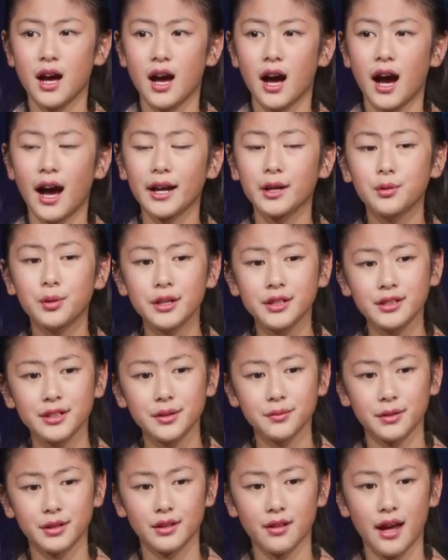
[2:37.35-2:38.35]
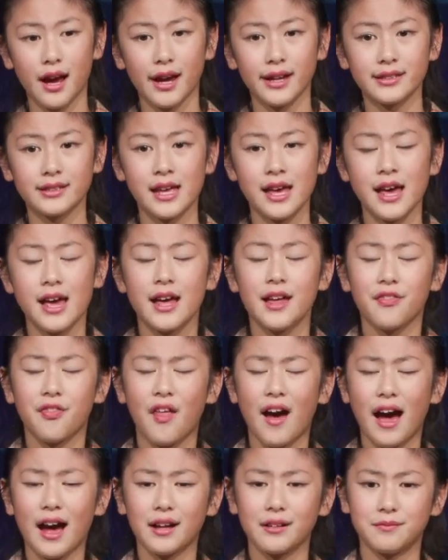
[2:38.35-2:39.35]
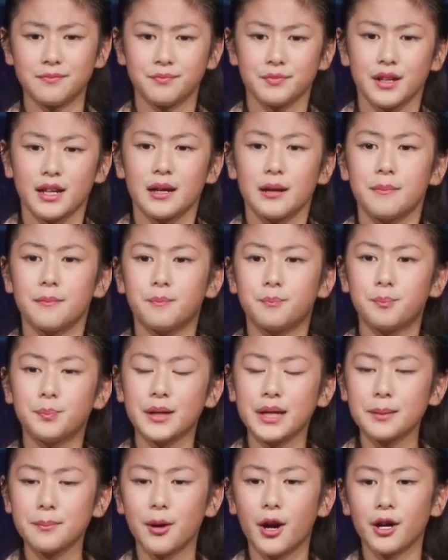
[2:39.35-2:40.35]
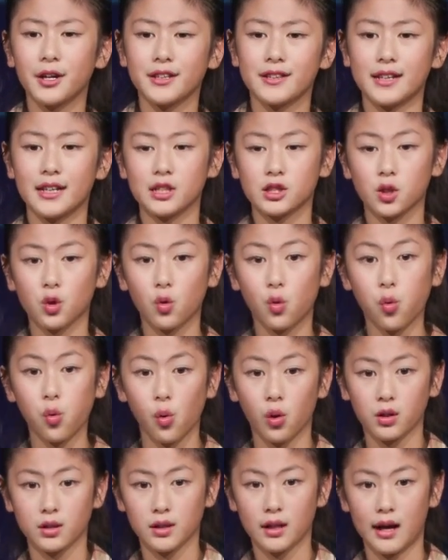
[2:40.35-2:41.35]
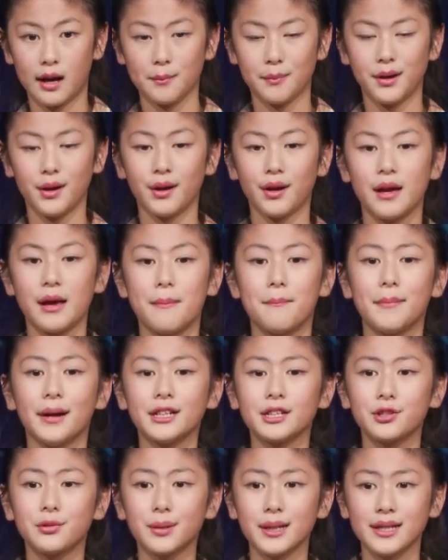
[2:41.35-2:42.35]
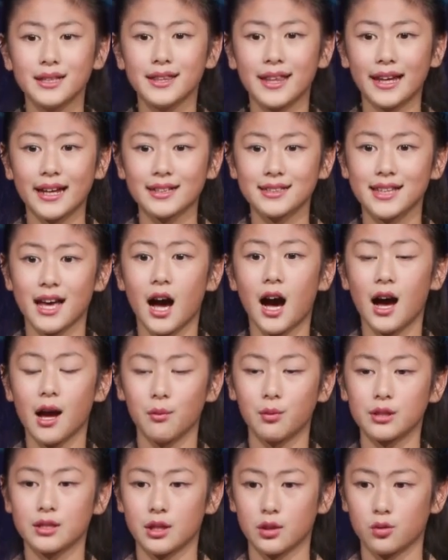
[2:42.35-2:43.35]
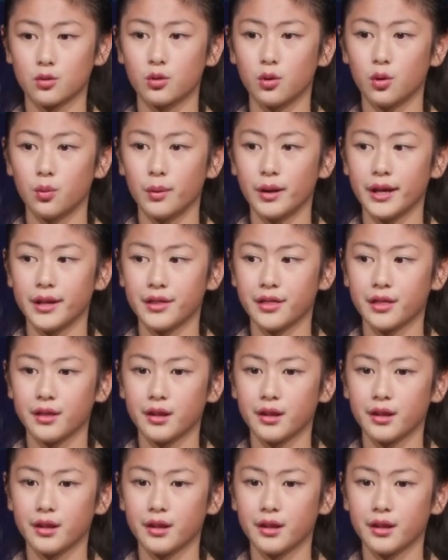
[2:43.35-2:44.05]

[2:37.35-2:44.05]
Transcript: I quickly realized that being part of this cool club meant doing things I wasn't cool with,